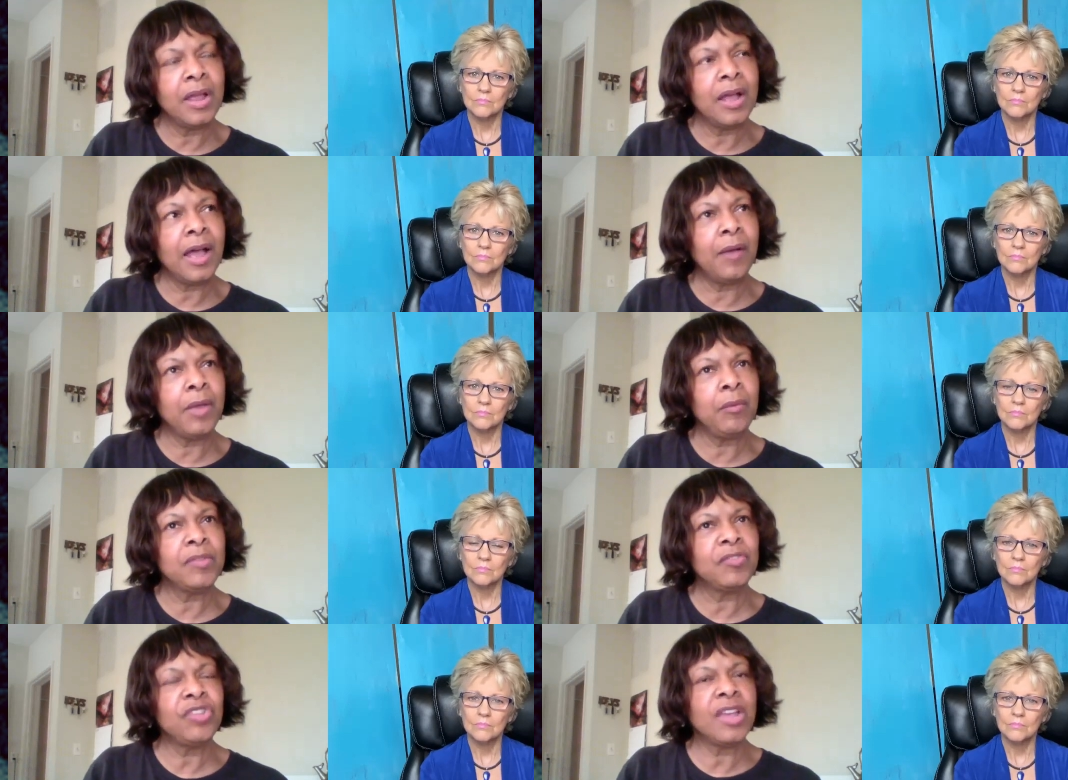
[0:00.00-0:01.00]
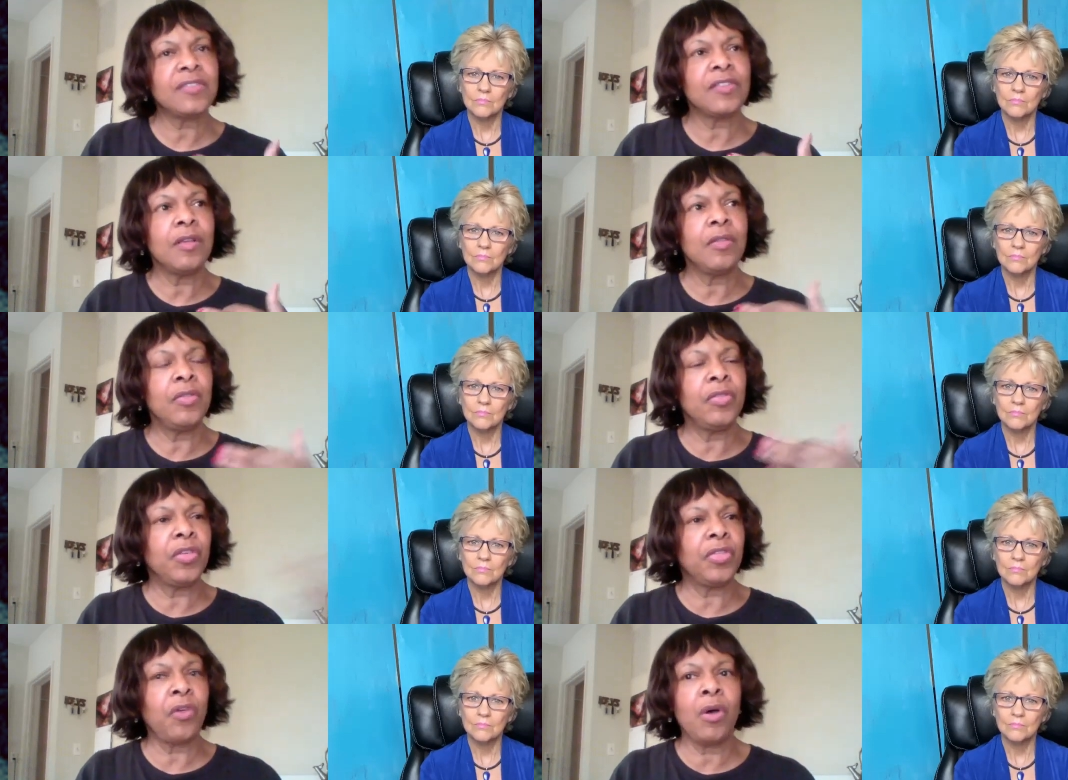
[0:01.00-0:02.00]
Speaker 1: I, it was just the
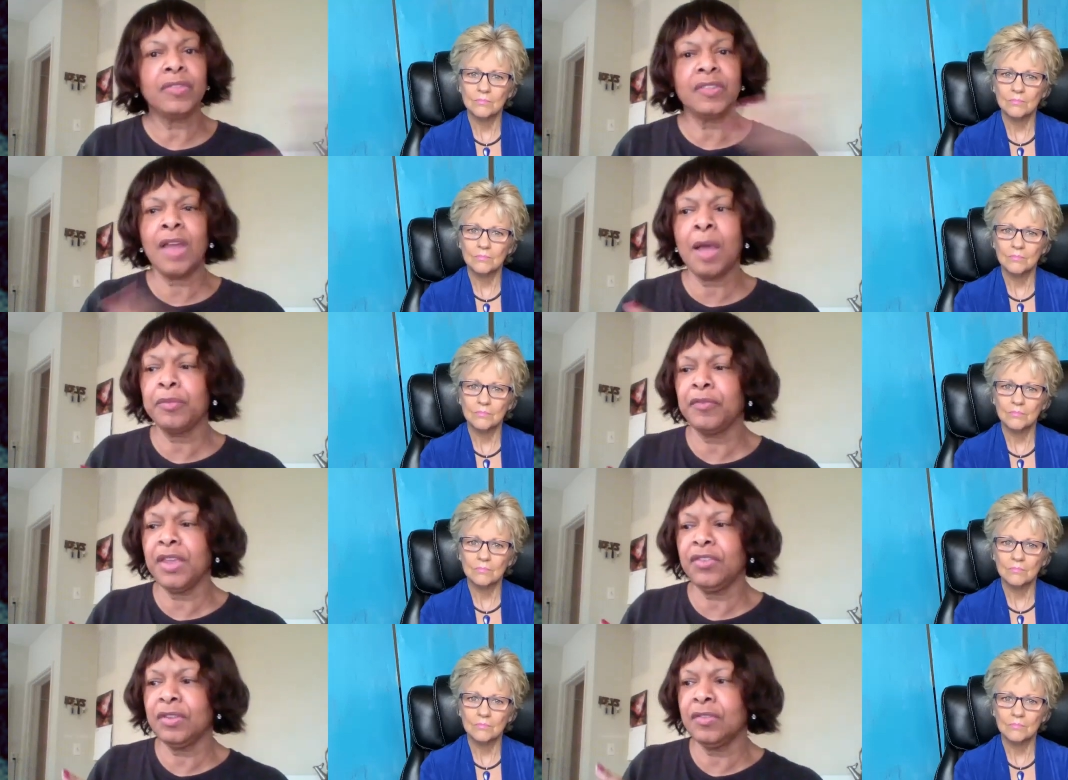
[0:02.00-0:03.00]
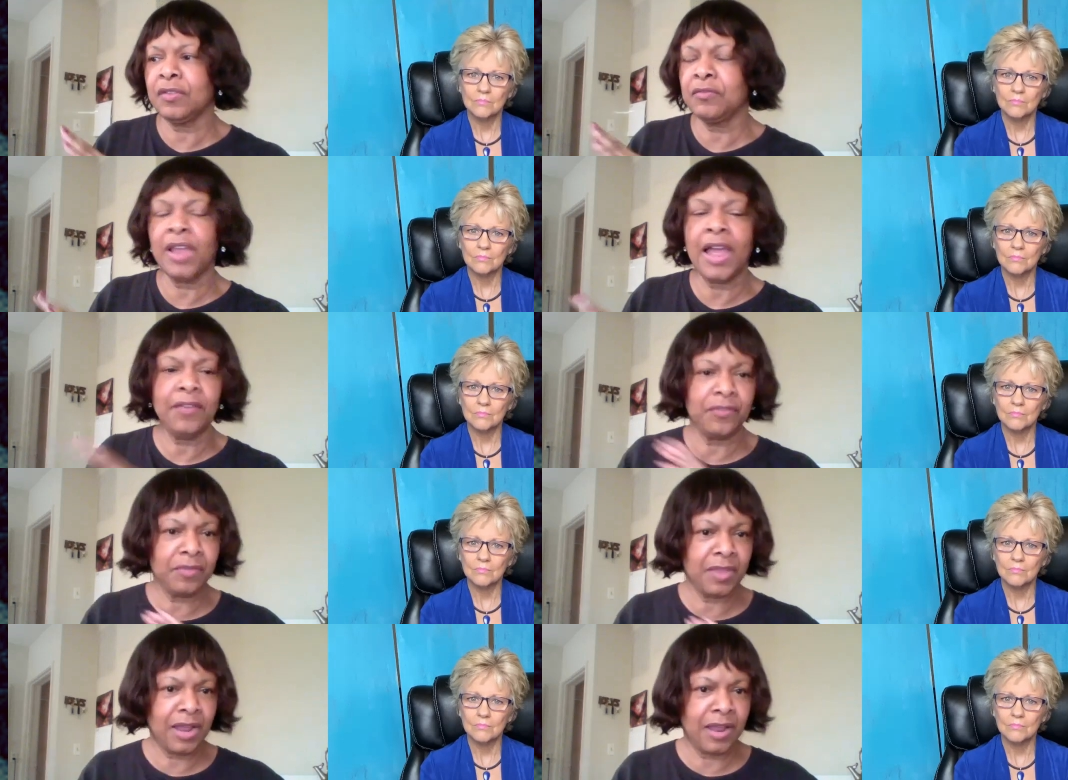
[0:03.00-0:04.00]
thoughts and observations of life
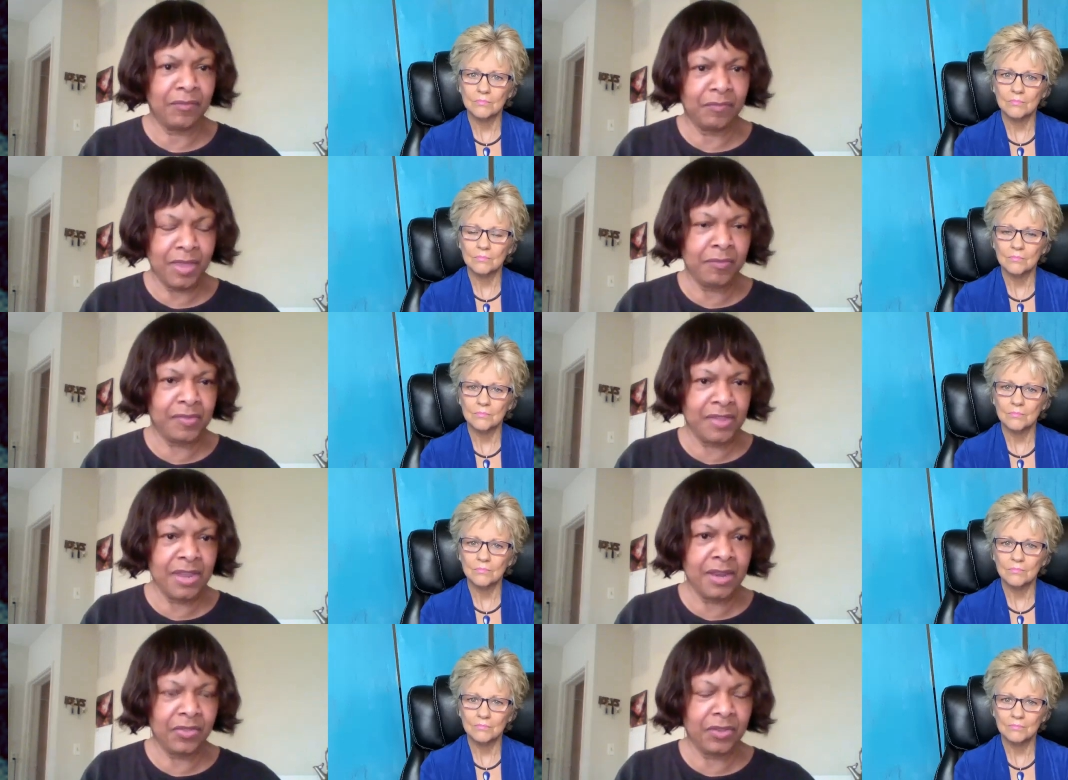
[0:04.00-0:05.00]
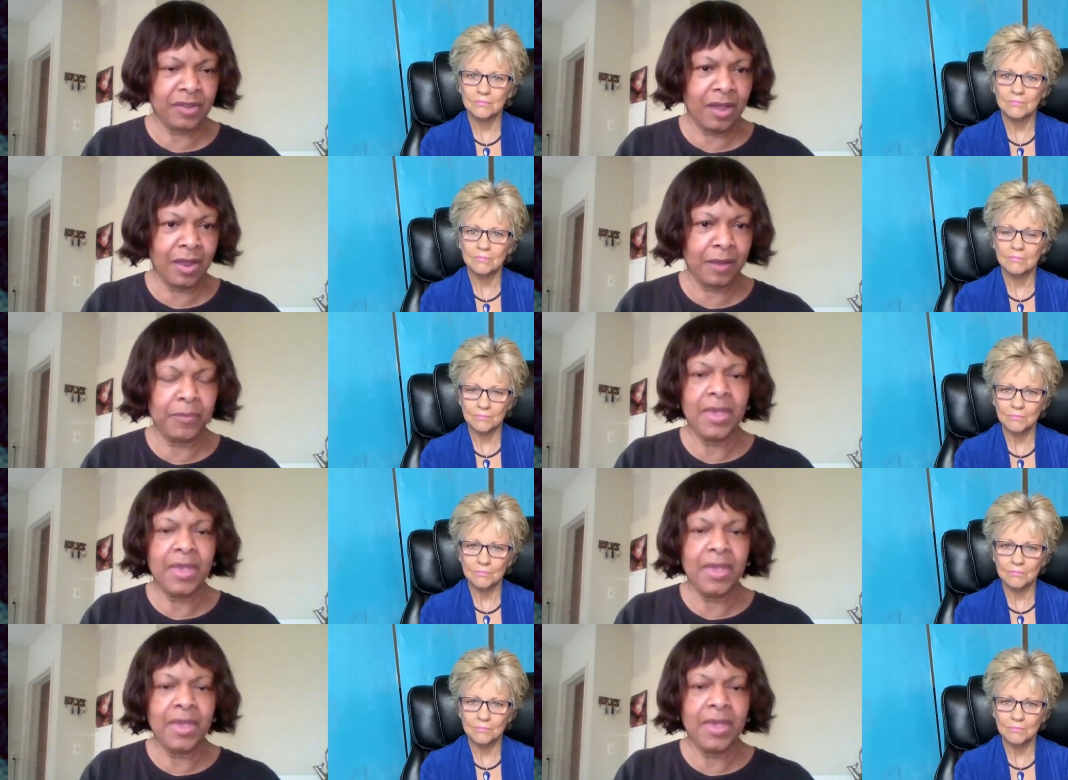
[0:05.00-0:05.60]
that I had seen at the time.